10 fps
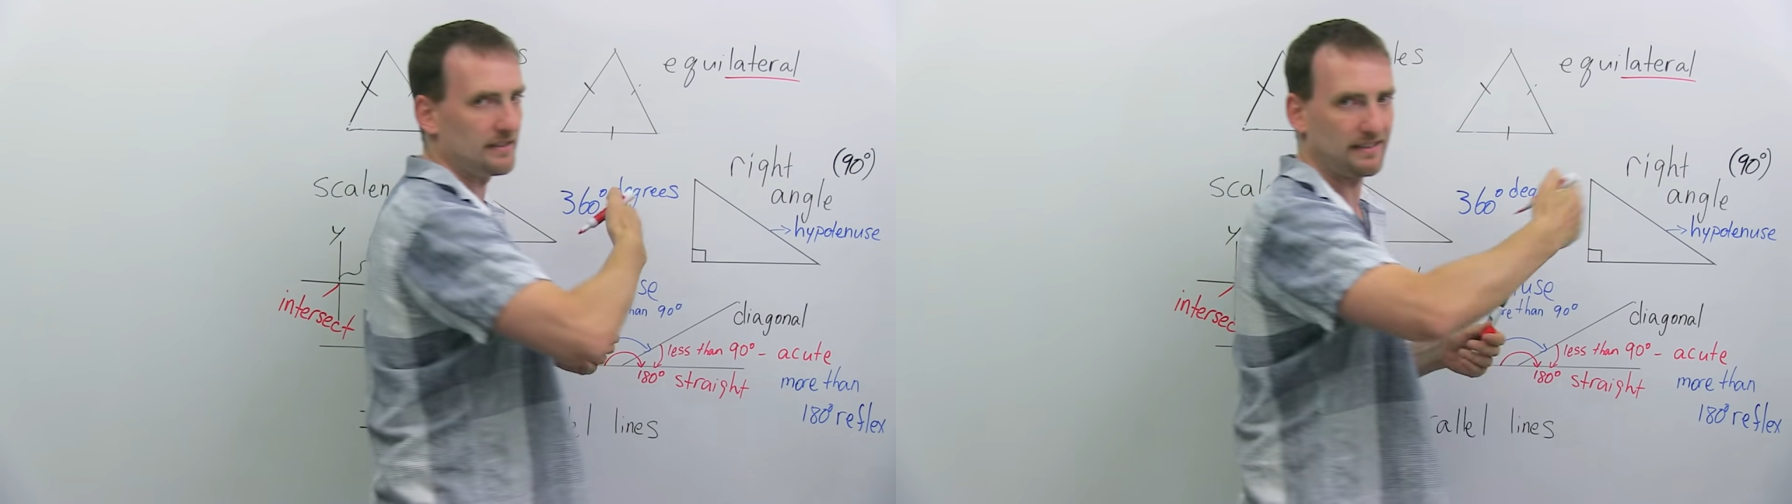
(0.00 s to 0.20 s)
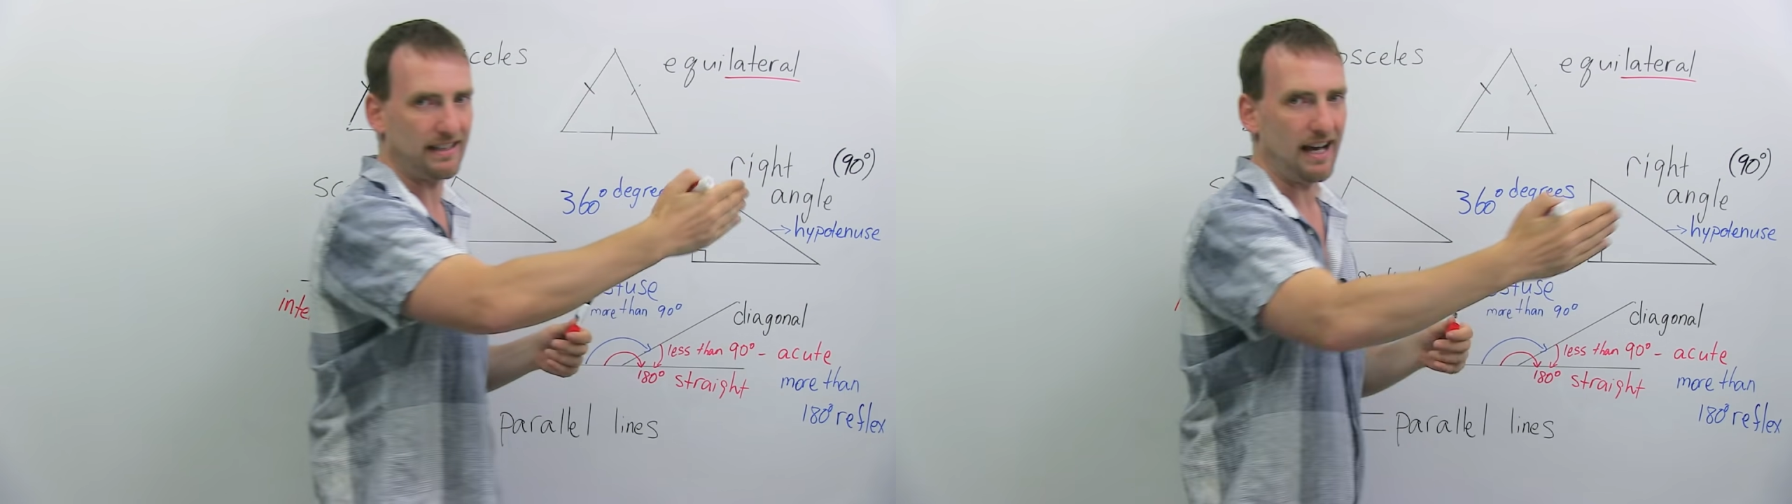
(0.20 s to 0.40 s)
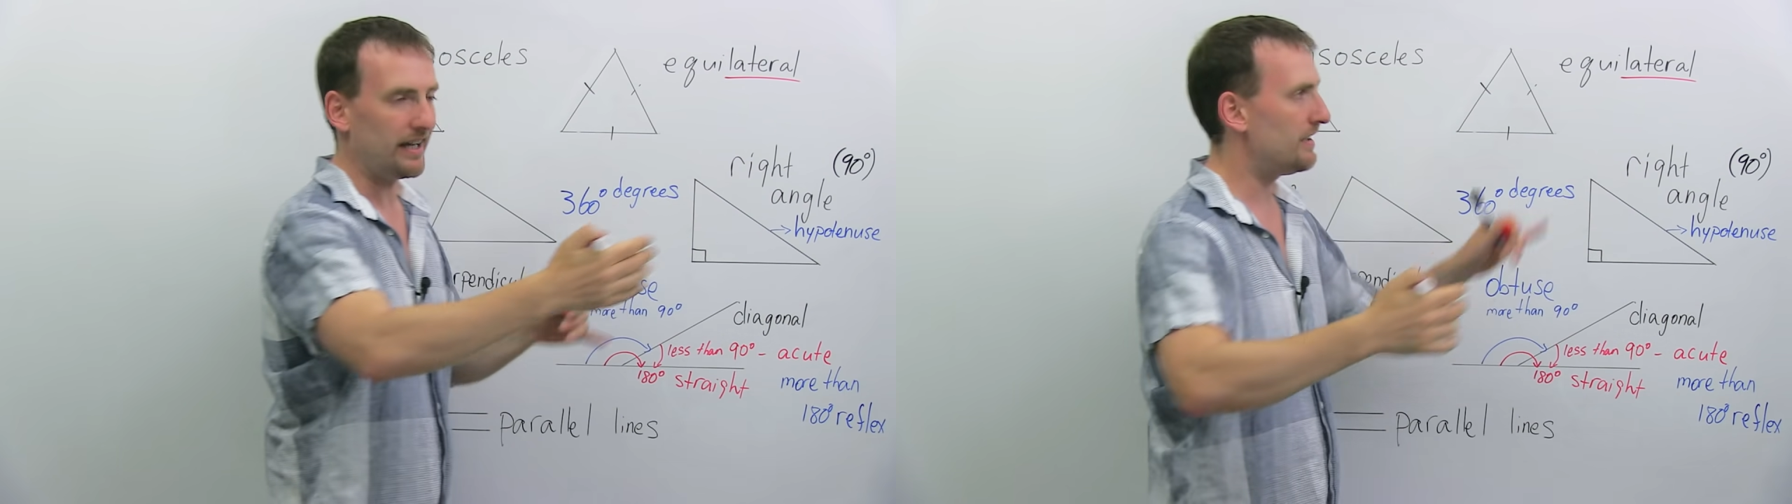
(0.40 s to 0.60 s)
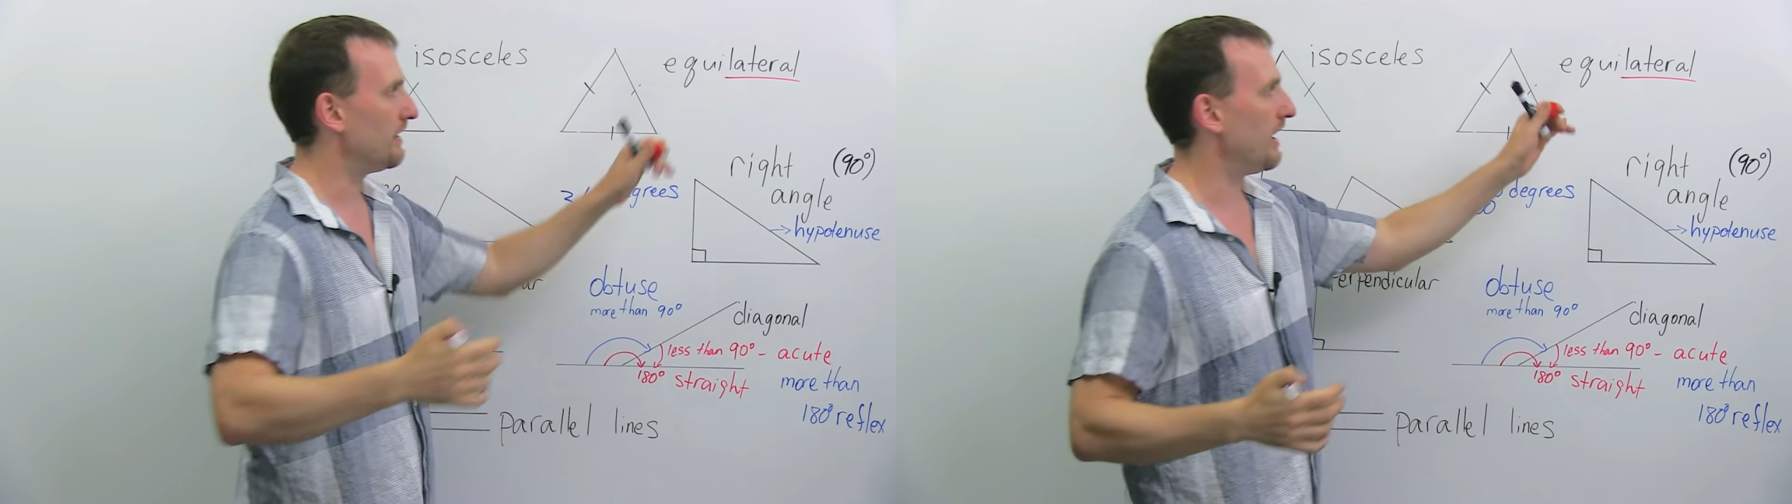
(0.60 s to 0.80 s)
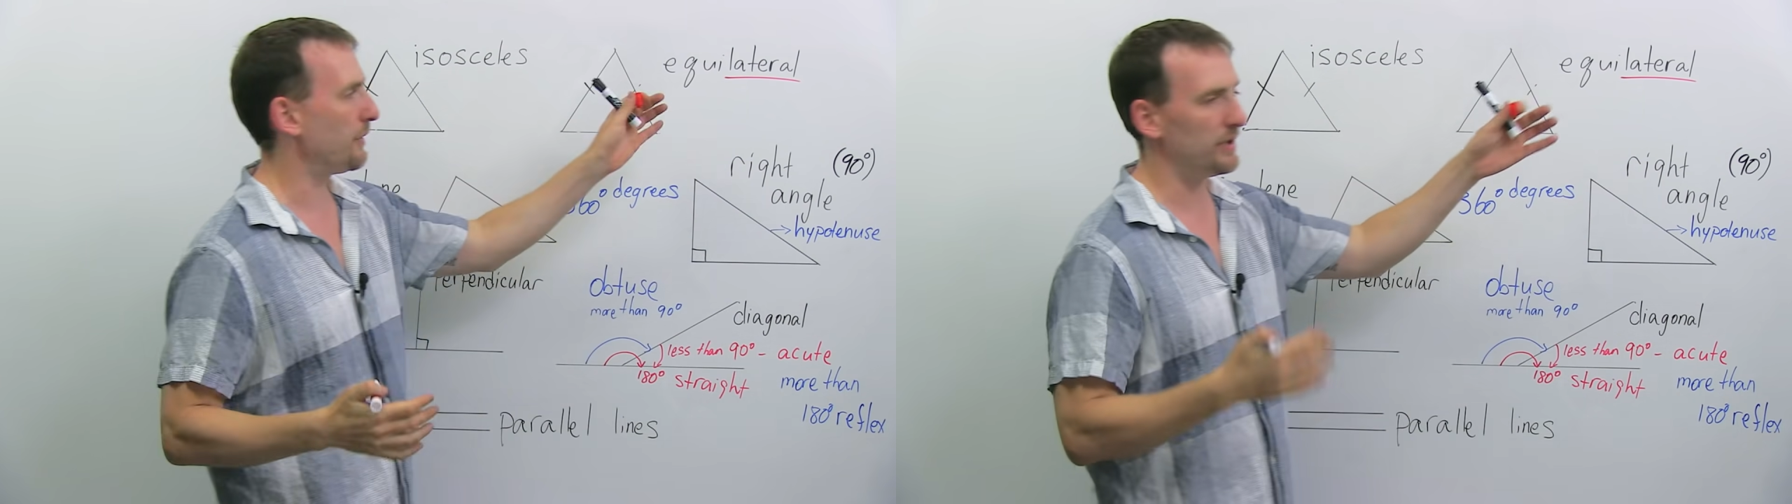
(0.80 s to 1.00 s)
side,
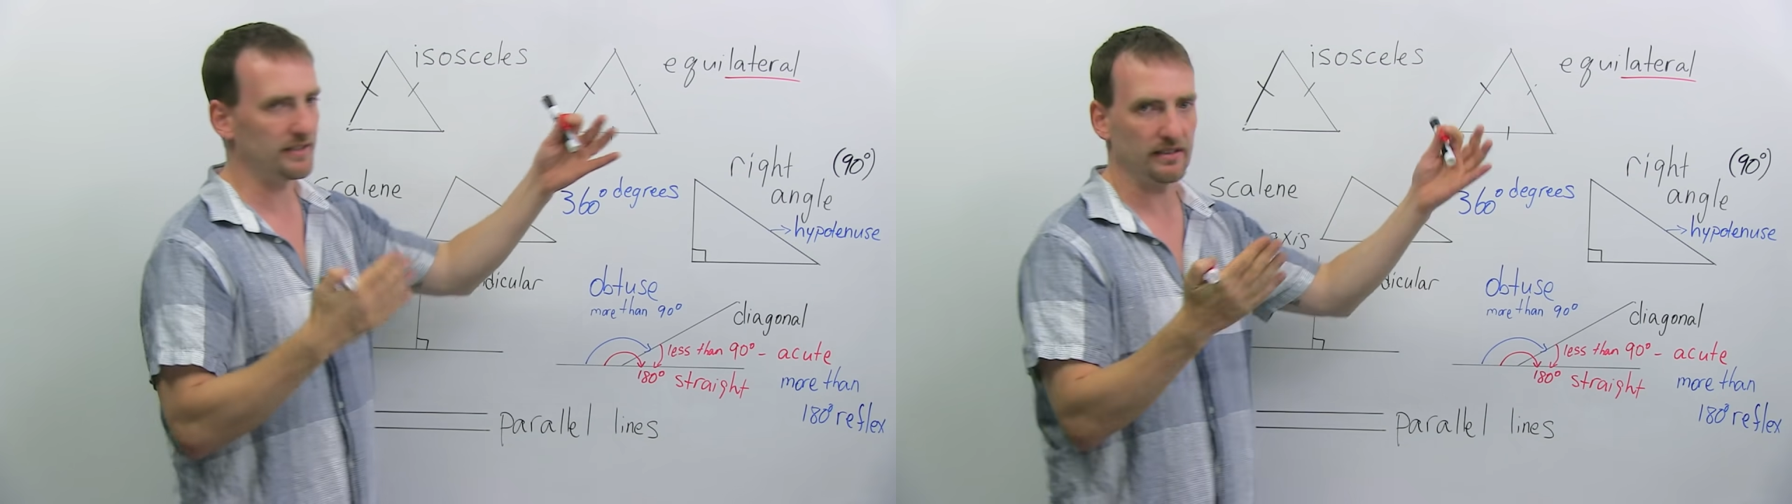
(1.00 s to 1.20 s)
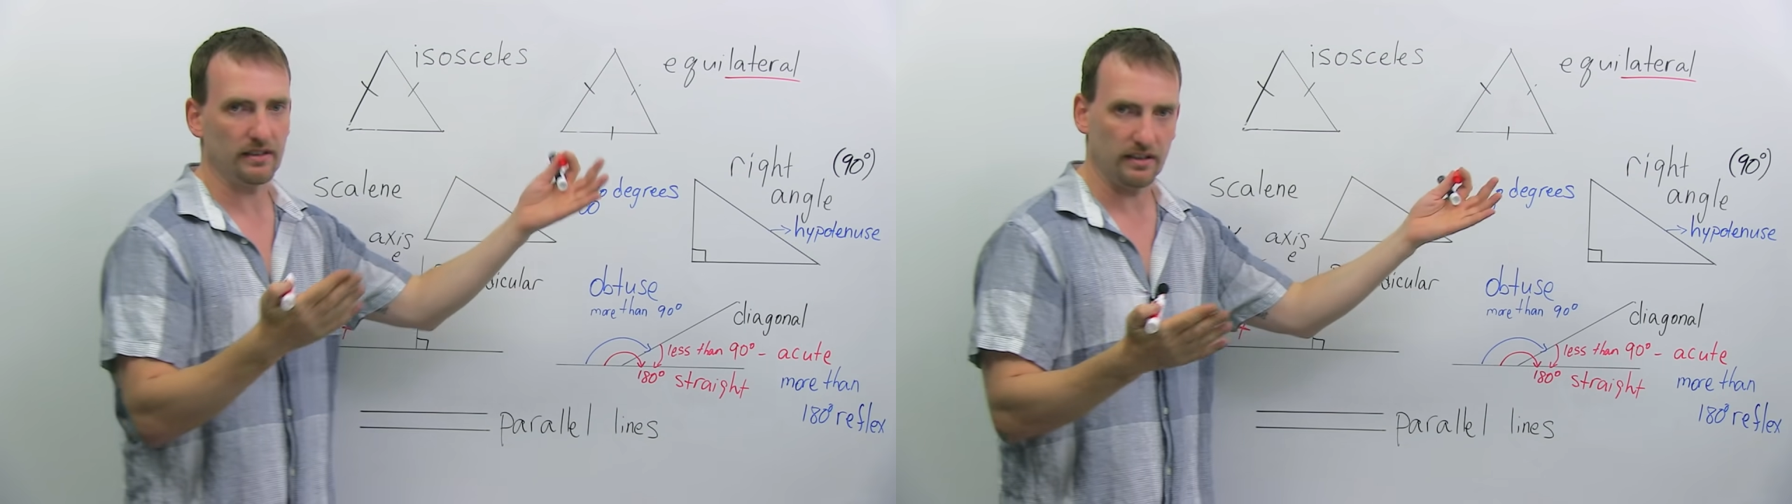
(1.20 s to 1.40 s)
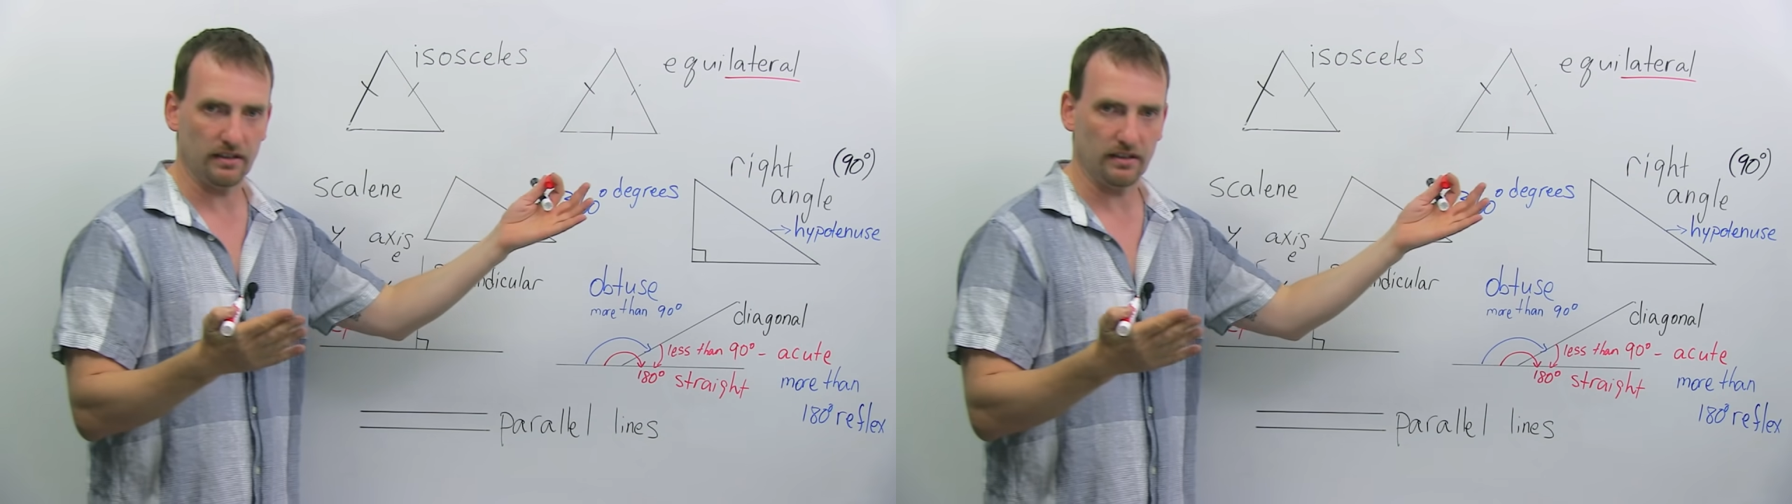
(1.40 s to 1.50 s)
equi is